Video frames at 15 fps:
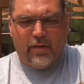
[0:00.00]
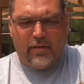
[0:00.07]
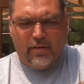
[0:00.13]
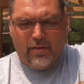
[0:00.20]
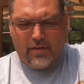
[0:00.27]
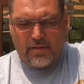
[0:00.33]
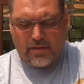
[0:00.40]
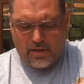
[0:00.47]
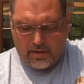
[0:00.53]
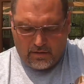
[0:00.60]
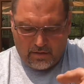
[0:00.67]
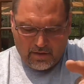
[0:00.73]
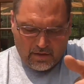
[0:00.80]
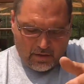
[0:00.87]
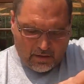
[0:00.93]
her in the
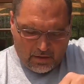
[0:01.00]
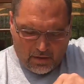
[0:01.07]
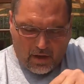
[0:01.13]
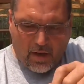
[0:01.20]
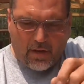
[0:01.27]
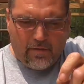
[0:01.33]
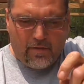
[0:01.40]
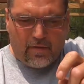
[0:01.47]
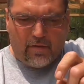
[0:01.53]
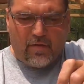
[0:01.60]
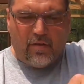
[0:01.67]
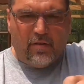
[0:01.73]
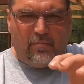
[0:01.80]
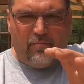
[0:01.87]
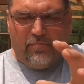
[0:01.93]
cell. I haven't
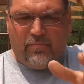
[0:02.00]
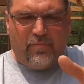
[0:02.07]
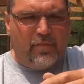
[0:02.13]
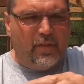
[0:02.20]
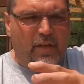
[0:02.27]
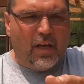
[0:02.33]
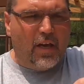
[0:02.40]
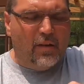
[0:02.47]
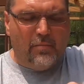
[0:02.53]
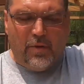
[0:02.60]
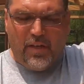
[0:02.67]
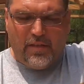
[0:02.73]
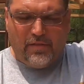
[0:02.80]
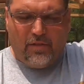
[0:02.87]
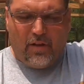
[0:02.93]
had
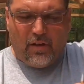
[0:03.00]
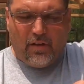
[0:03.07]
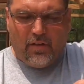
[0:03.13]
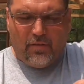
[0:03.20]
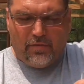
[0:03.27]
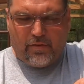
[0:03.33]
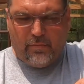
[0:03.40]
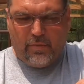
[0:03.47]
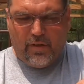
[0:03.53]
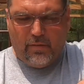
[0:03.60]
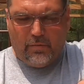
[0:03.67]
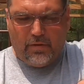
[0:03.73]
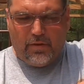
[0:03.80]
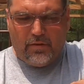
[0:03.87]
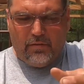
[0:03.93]
bees long enough to be
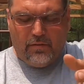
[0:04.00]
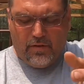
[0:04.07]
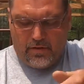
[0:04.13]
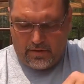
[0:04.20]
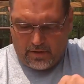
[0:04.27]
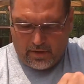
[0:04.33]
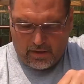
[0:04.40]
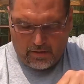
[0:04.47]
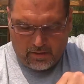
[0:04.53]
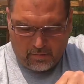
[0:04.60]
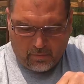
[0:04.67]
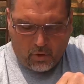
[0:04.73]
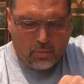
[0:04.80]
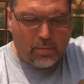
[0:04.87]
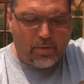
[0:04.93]
able to do this yet.
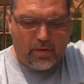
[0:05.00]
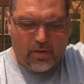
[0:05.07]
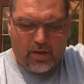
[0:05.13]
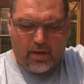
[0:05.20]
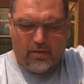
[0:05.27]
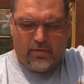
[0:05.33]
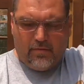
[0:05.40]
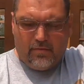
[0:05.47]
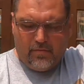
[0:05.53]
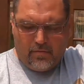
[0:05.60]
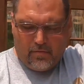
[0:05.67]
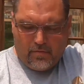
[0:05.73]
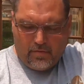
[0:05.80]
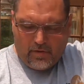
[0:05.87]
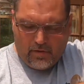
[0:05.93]
I'm hoping that
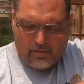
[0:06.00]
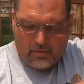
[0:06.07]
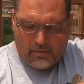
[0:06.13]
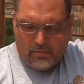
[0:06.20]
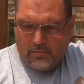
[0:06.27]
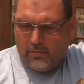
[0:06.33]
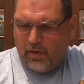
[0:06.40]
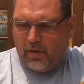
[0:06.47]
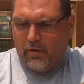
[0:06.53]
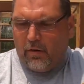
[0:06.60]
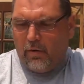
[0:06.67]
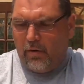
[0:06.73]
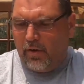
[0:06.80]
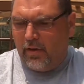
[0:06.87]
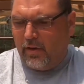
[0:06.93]
we
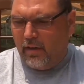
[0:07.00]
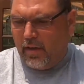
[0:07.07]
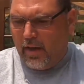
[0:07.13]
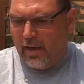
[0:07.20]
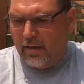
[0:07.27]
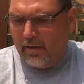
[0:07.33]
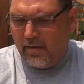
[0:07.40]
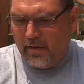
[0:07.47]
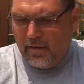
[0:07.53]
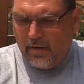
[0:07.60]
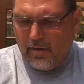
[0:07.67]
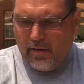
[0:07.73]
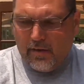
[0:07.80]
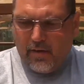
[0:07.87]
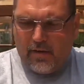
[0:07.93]
grow into that.
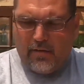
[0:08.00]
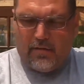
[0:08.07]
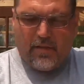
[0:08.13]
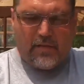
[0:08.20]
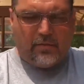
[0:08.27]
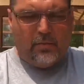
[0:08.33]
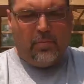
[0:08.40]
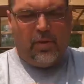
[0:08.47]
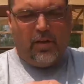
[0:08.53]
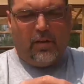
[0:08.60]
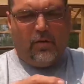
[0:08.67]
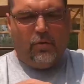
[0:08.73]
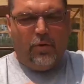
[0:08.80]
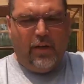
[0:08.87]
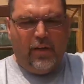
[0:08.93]
And this would be a
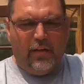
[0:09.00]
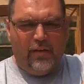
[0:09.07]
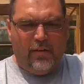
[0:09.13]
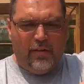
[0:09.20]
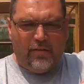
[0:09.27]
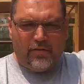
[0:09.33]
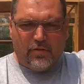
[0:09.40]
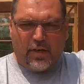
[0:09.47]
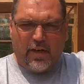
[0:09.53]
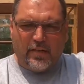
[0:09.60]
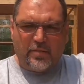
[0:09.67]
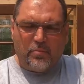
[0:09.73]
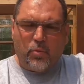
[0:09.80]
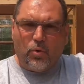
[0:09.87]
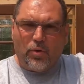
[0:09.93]
queen
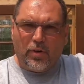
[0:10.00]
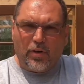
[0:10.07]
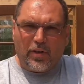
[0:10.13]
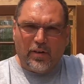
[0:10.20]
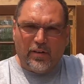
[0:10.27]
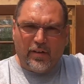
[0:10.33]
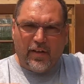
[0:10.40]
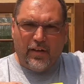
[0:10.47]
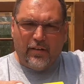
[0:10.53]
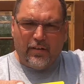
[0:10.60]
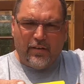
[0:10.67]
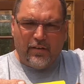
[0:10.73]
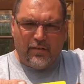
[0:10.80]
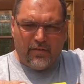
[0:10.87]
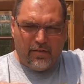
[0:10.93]
transporter
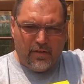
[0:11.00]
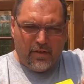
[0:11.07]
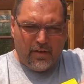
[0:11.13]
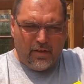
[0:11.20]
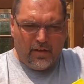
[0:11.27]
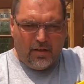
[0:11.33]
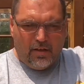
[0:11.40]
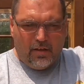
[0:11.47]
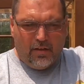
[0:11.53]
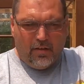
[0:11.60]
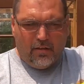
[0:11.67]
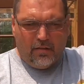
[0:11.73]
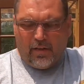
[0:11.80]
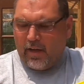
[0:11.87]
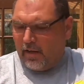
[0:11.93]
container
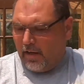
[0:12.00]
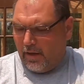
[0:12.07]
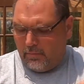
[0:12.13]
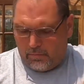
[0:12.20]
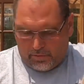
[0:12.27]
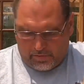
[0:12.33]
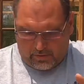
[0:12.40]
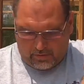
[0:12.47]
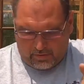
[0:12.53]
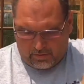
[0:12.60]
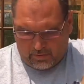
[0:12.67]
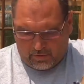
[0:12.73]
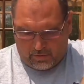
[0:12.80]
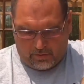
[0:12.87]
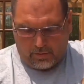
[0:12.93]
that came with
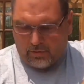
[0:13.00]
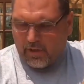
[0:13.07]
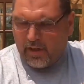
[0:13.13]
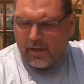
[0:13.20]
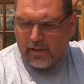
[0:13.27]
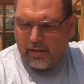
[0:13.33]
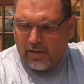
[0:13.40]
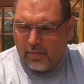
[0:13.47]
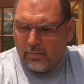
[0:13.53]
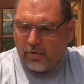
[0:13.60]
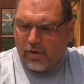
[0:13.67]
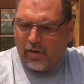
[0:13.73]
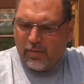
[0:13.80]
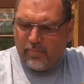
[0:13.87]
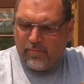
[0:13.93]
a little kit I
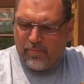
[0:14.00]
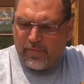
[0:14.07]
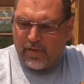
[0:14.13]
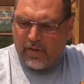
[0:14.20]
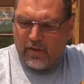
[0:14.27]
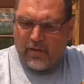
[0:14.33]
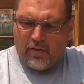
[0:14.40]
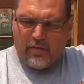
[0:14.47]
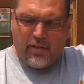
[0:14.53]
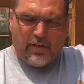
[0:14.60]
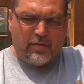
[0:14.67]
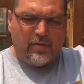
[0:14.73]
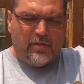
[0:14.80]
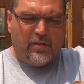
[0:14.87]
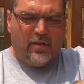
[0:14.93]
bought. And
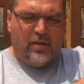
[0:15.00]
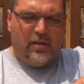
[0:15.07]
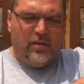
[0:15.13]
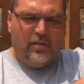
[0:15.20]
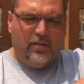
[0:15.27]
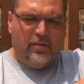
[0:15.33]
this is the,